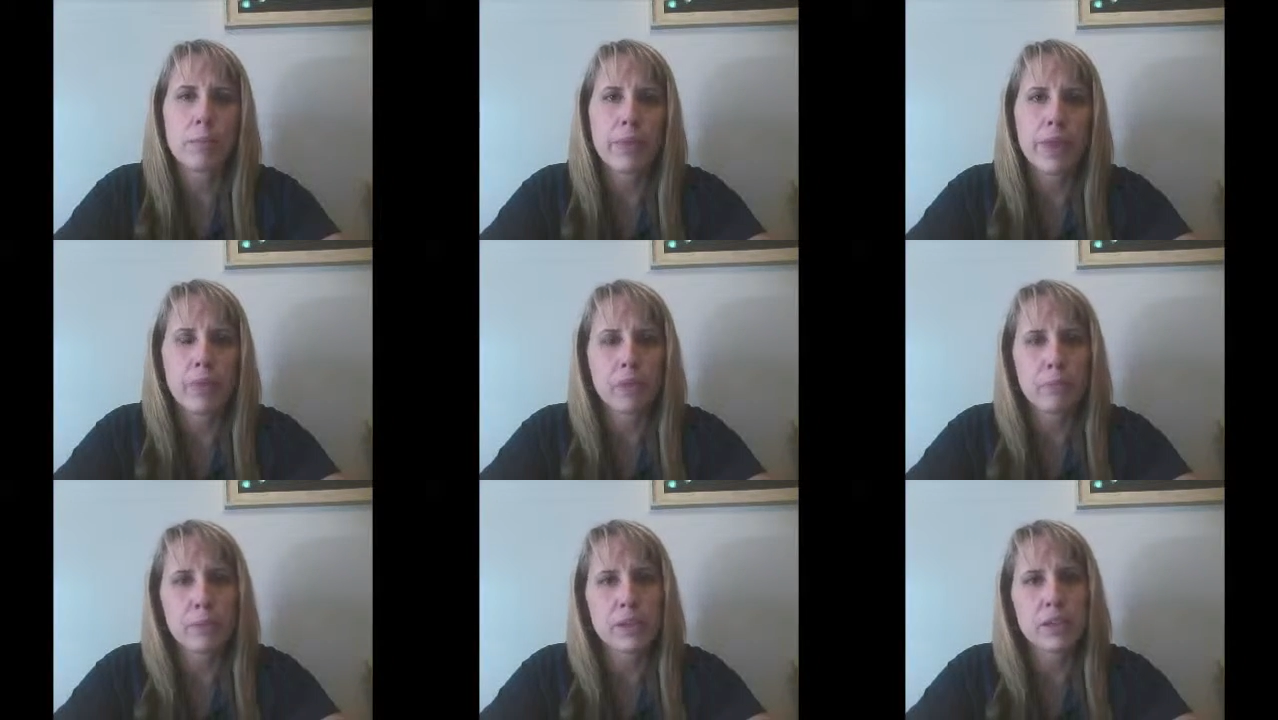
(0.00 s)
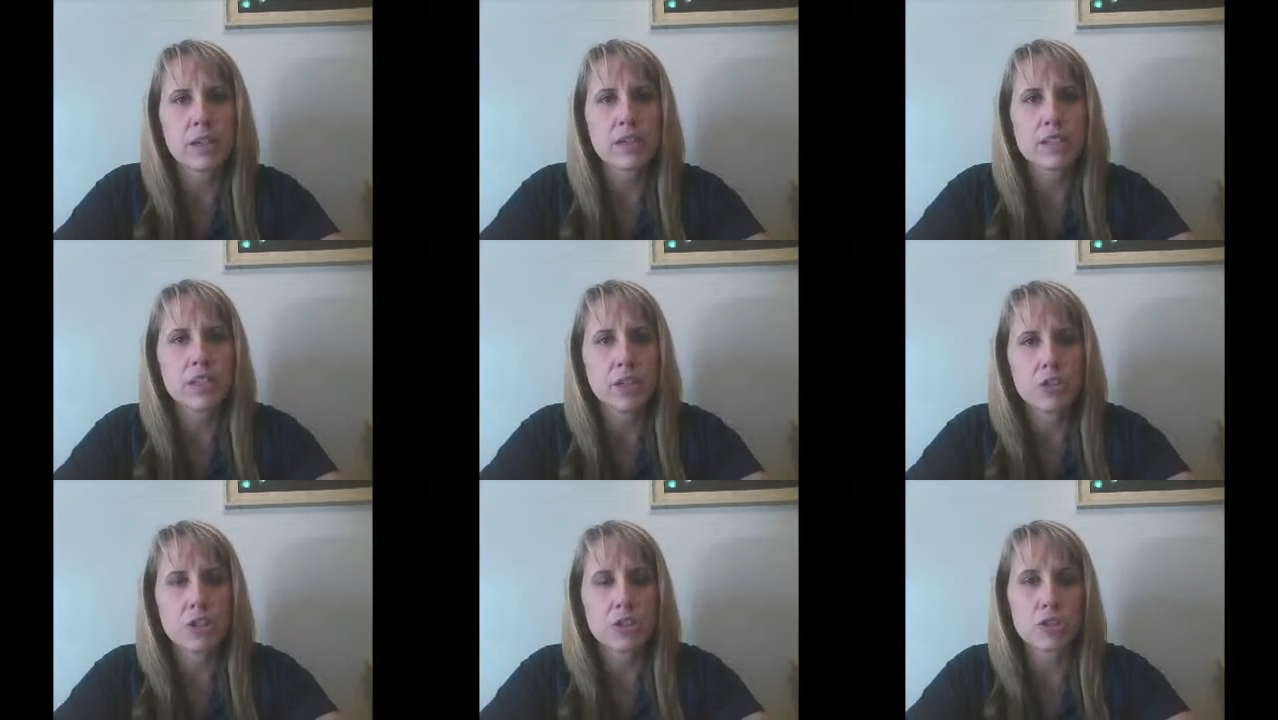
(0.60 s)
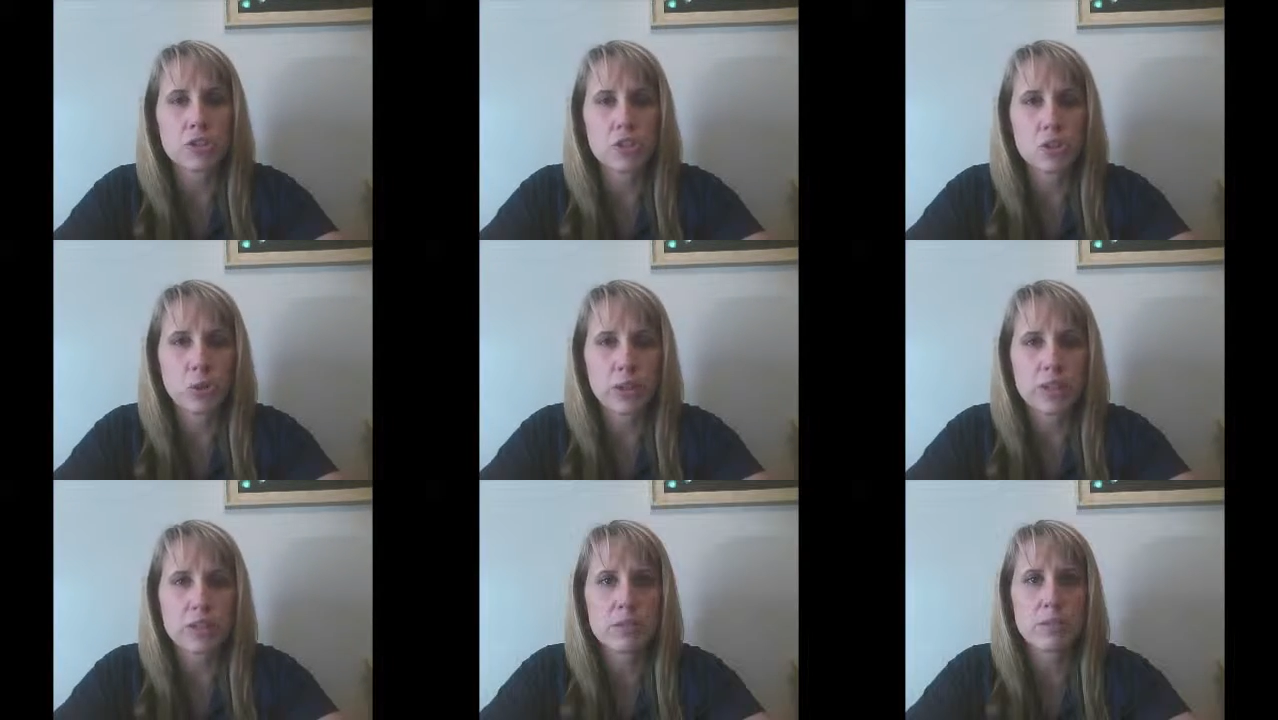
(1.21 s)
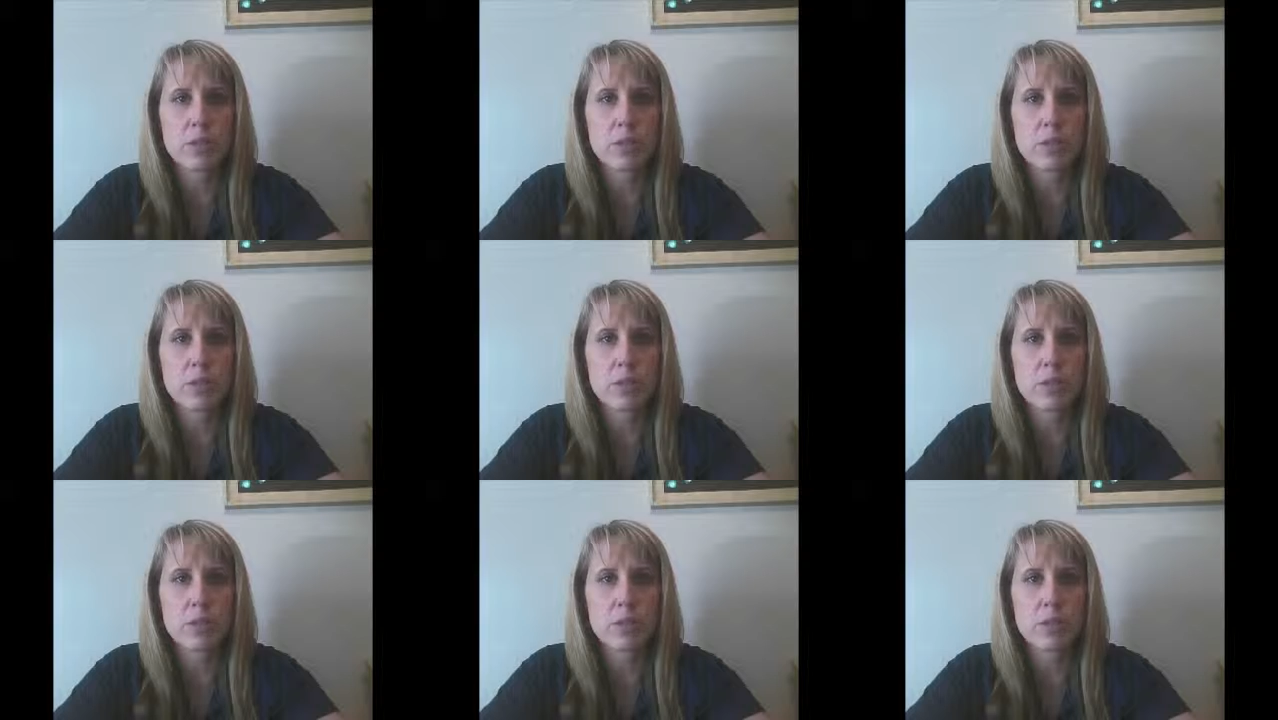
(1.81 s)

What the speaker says: That would be a diction choice,